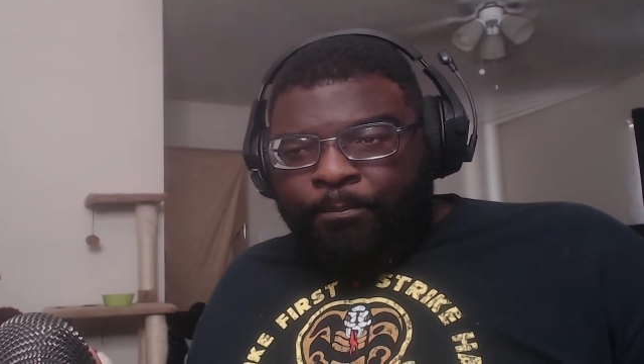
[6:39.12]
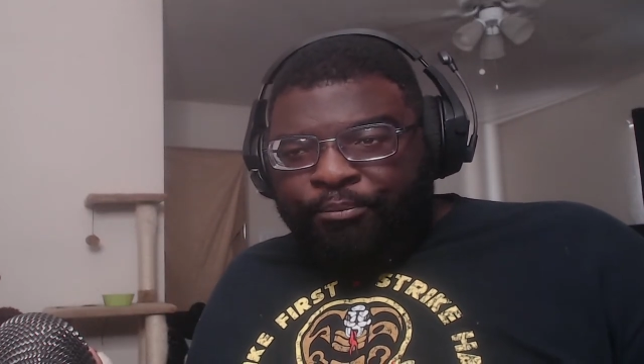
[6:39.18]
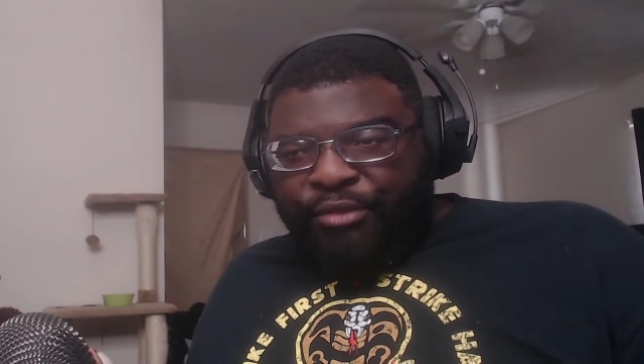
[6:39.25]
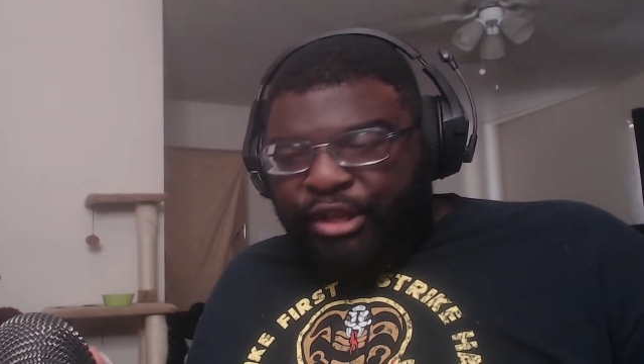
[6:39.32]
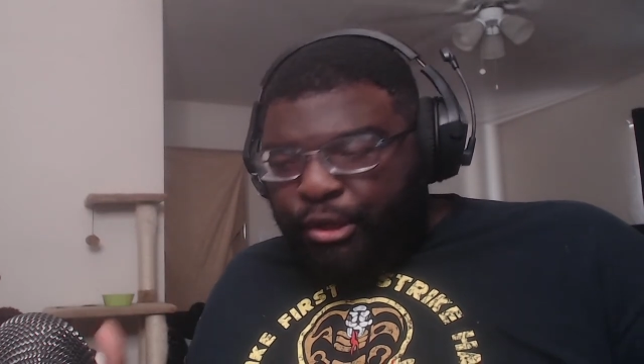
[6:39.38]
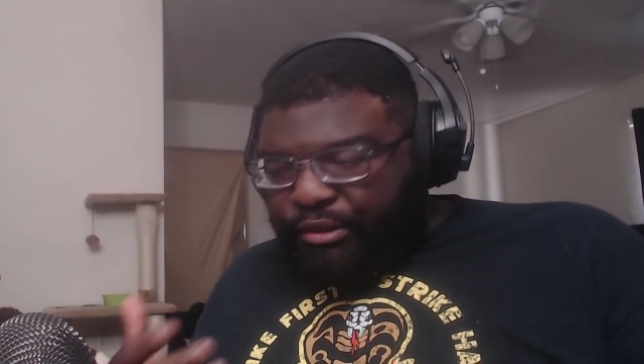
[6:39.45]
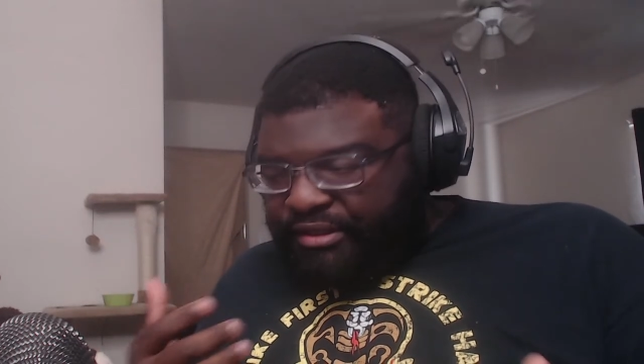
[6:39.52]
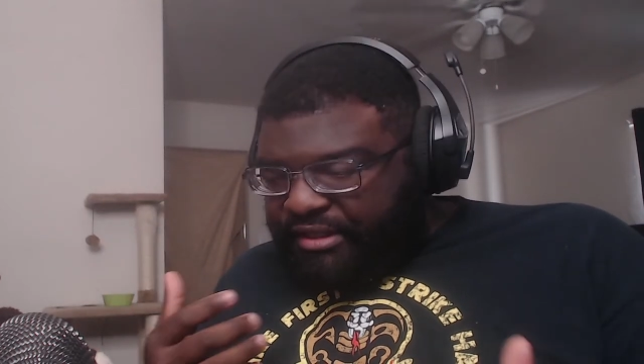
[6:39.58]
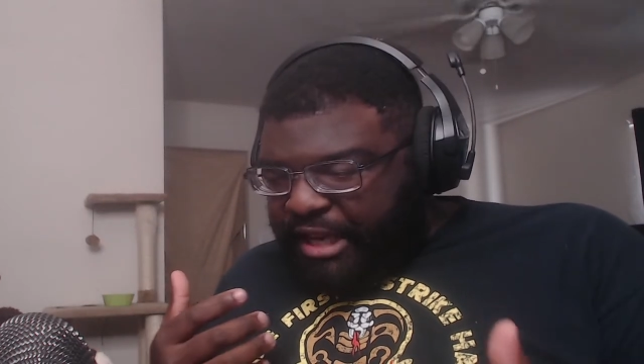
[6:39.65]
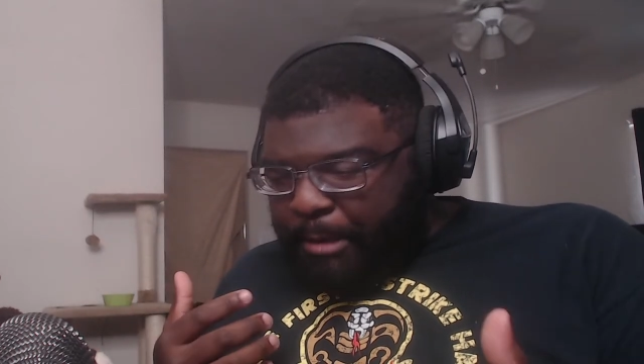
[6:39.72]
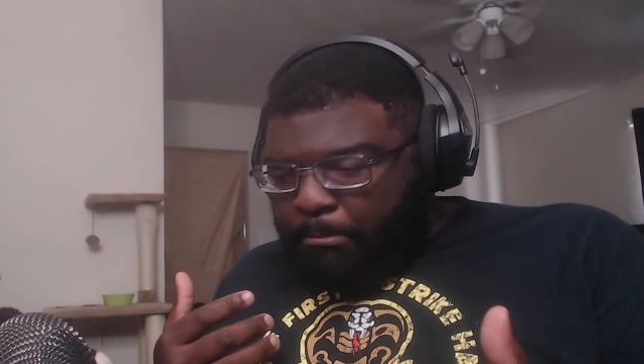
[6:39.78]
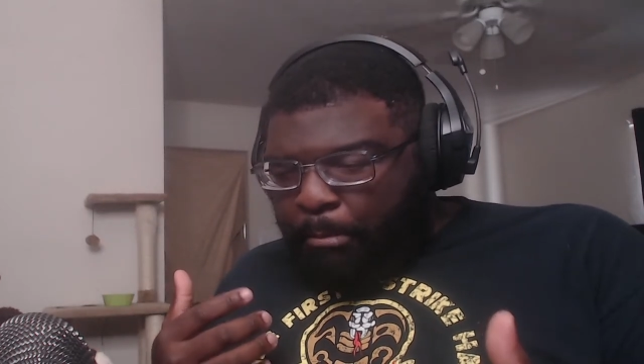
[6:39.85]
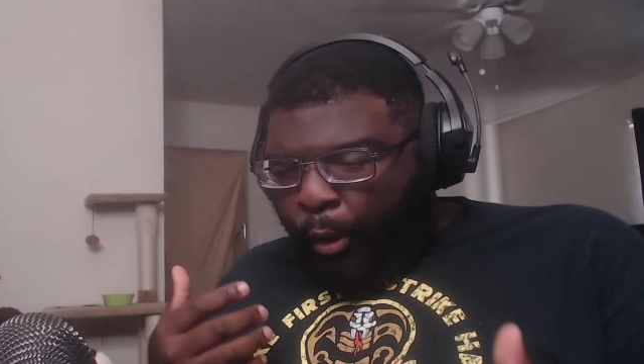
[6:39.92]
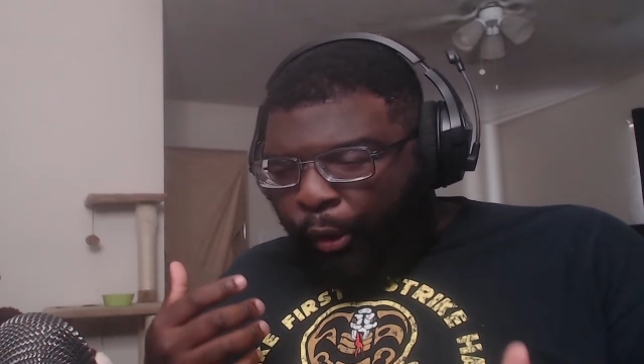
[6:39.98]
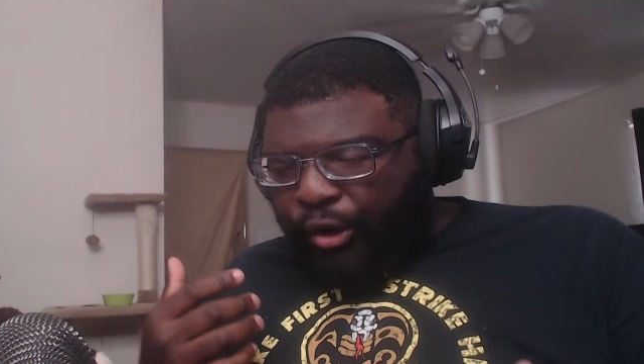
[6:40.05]
You see
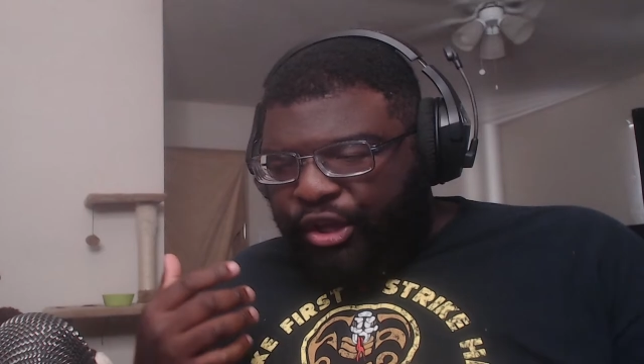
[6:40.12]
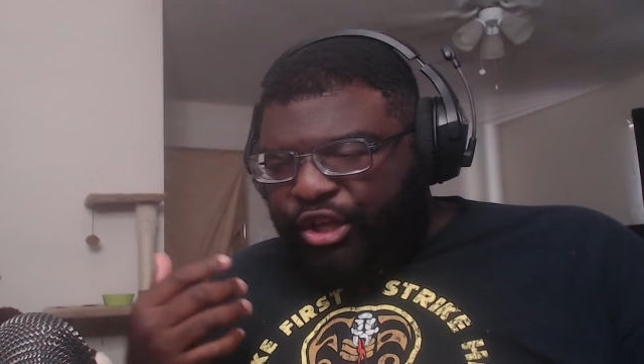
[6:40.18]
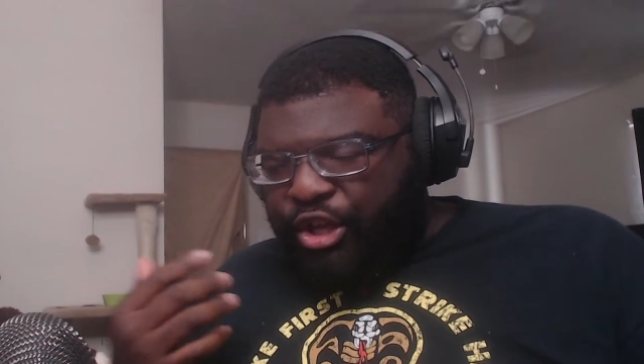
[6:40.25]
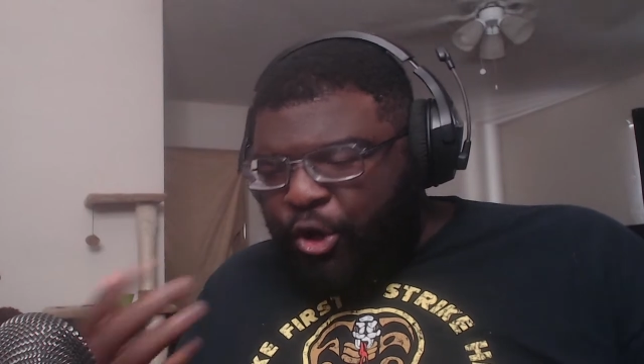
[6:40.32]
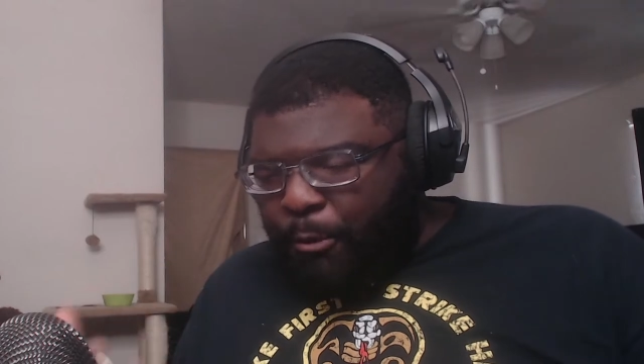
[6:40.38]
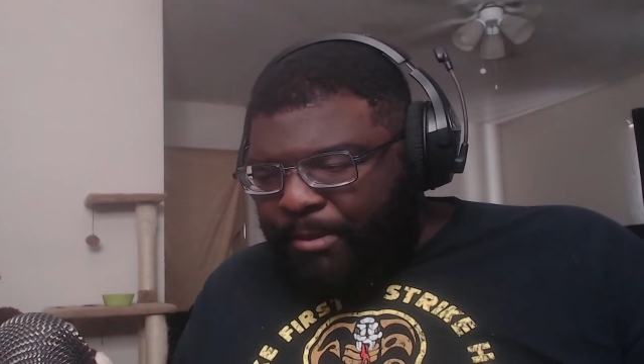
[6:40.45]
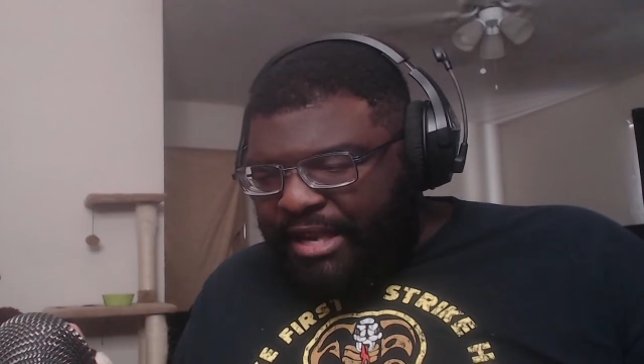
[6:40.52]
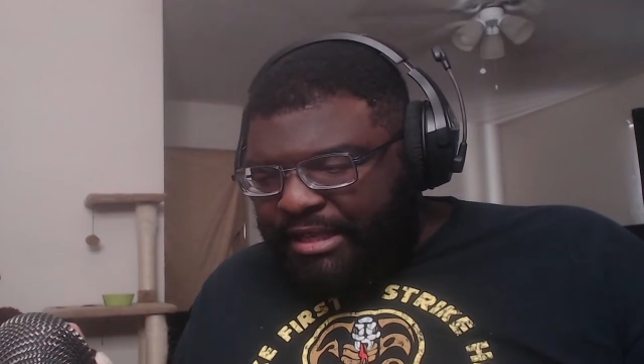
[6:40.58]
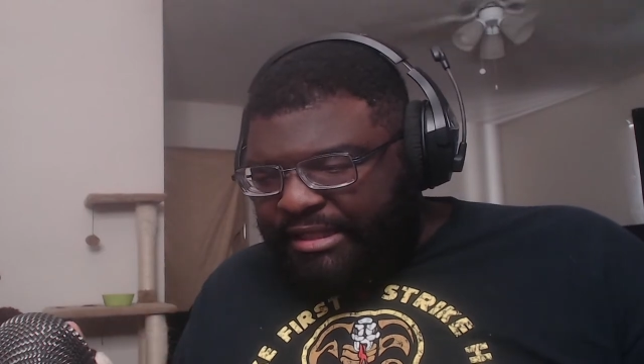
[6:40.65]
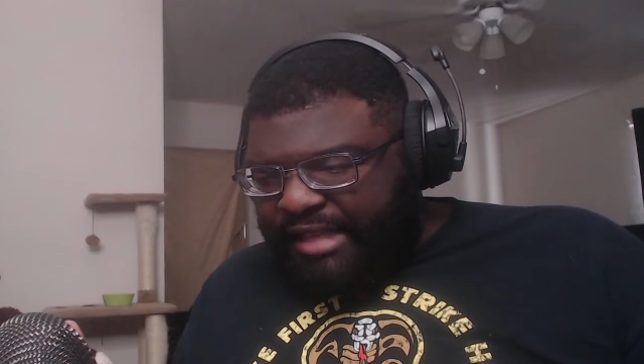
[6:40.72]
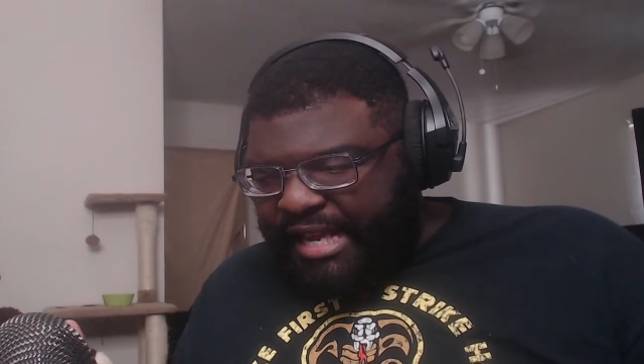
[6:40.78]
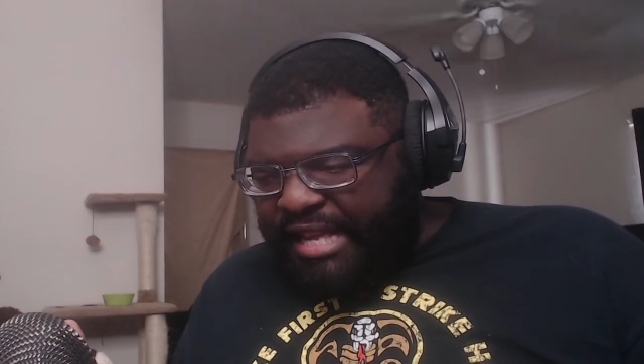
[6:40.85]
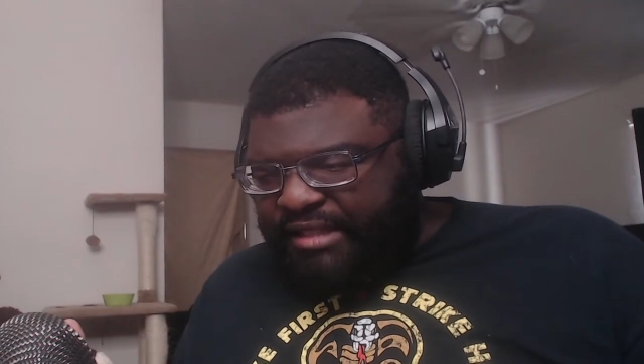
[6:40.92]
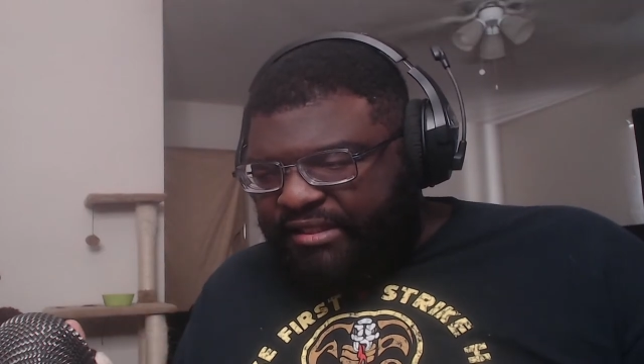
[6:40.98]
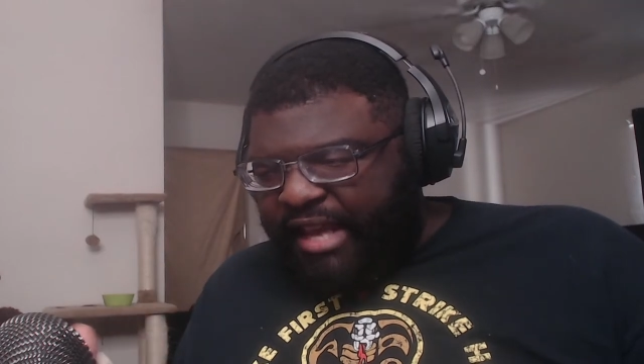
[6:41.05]
more human
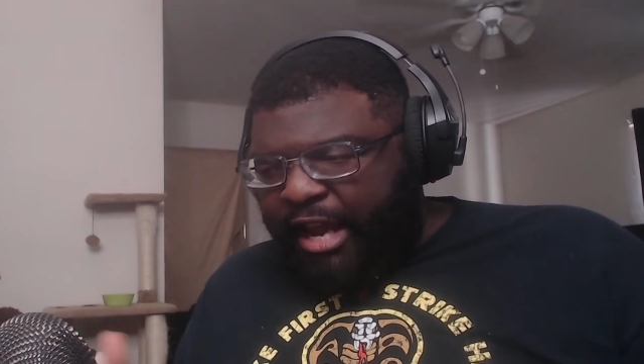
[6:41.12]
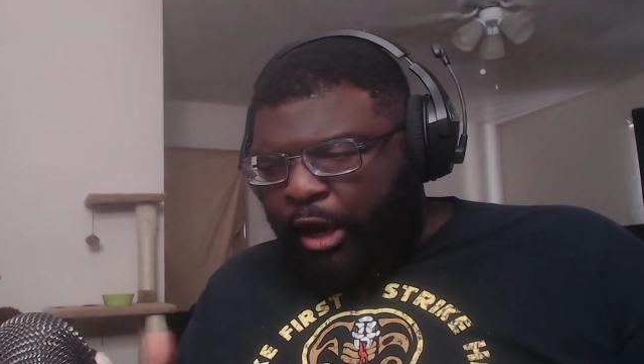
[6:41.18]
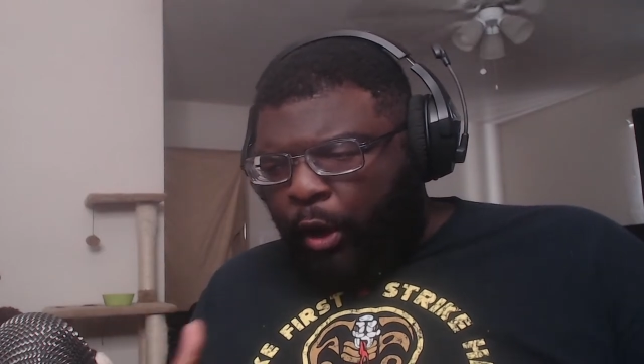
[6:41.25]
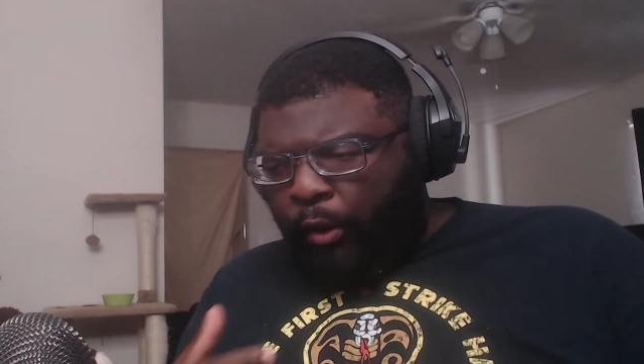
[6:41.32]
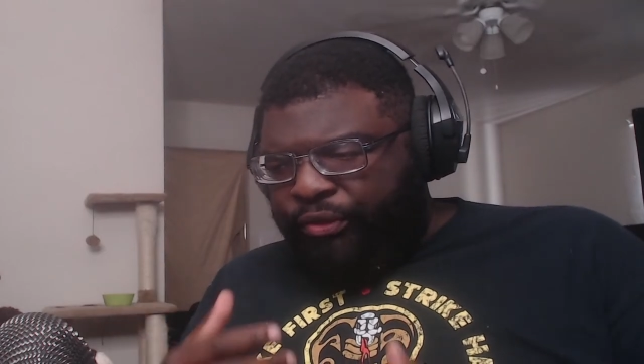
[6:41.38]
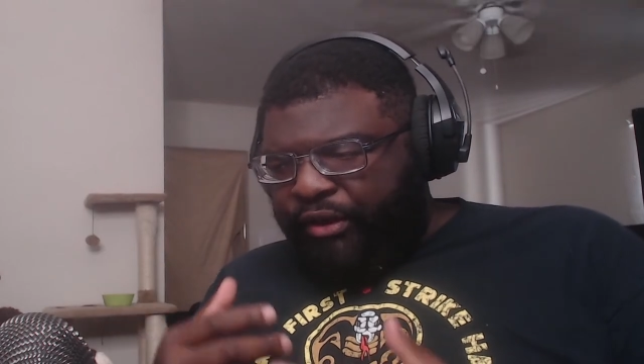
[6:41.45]
detail,